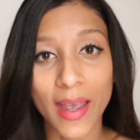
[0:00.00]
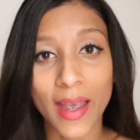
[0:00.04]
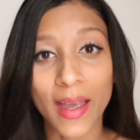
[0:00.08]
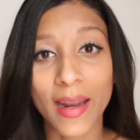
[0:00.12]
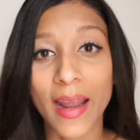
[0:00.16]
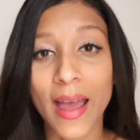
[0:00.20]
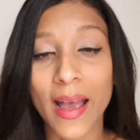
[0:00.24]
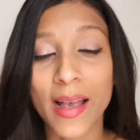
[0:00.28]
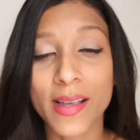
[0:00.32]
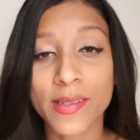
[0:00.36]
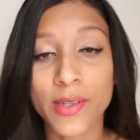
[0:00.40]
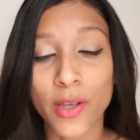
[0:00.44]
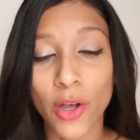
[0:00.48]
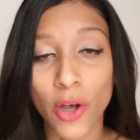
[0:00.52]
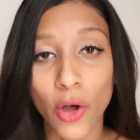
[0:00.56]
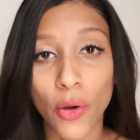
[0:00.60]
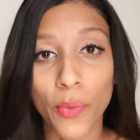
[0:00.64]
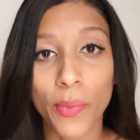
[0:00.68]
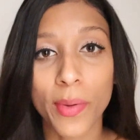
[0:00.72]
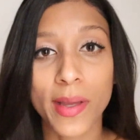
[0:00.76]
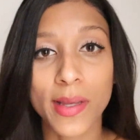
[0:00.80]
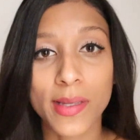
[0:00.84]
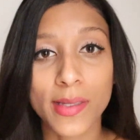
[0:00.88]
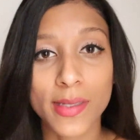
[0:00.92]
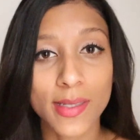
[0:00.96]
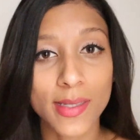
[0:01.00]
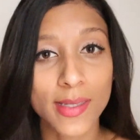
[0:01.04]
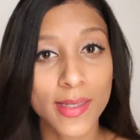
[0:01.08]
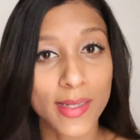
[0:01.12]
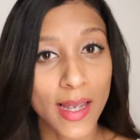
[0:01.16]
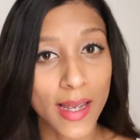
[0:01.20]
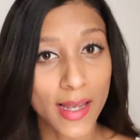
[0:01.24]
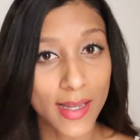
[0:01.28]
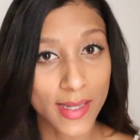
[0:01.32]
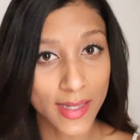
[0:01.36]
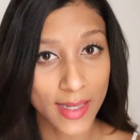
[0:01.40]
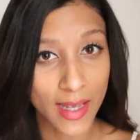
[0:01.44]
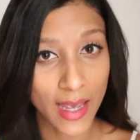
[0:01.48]
And as always,
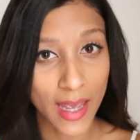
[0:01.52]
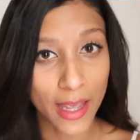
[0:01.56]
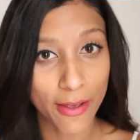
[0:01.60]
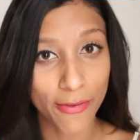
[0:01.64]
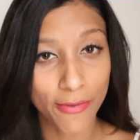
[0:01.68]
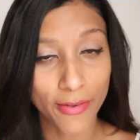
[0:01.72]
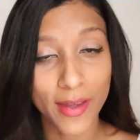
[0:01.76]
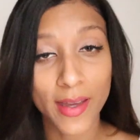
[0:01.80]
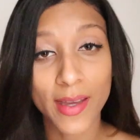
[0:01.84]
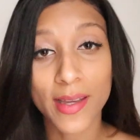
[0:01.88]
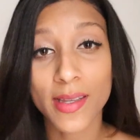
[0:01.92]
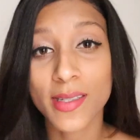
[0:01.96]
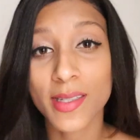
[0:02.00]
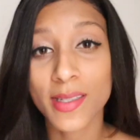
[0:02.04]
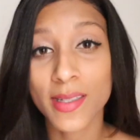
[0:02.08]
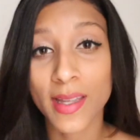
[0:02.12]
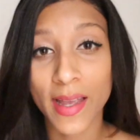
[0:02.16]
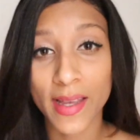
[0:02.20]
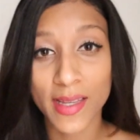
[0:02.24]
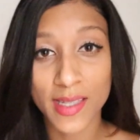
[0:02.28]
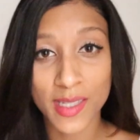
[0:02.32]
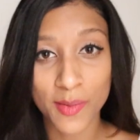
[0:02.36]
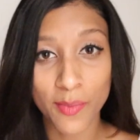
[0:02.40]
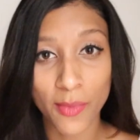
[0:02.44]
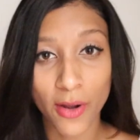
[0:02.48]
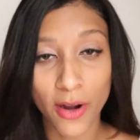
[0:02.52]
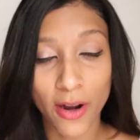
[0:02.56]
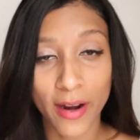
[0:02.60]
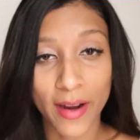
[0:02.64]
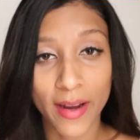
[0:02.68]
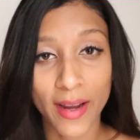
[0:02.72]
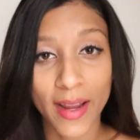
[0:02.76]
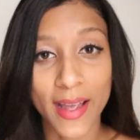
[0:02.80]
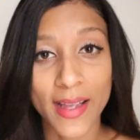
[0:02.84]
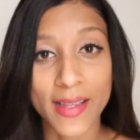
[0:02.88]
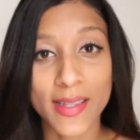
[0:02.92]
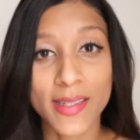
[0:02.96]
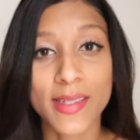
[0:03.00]
stay safe, stay
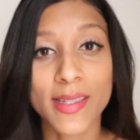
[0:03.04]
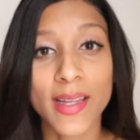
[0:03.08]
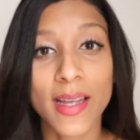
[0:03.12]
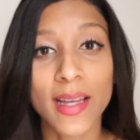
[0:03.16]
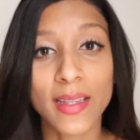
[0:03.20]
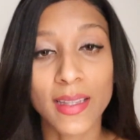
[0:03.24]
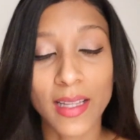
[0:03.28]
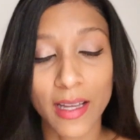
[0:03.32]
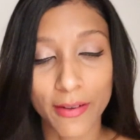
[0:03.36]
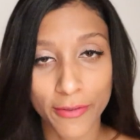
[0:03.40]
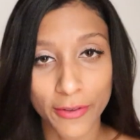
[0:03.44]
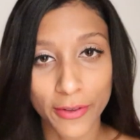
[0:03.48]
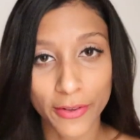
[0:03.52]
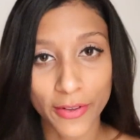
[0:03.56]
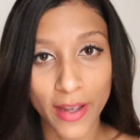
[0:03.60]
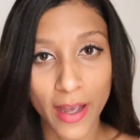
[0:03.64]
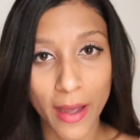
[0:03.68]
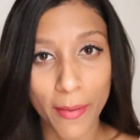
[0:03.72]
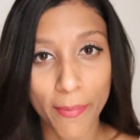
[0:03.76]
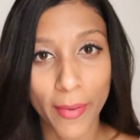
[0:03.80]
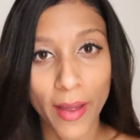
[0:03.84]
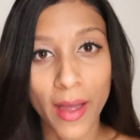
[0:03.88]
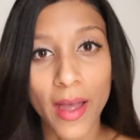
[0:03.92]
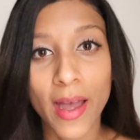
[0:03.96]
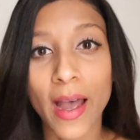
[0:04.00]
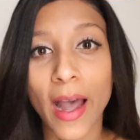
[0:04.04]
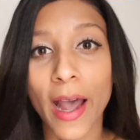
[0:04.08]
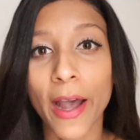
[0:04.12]
smart, and stay leveled up.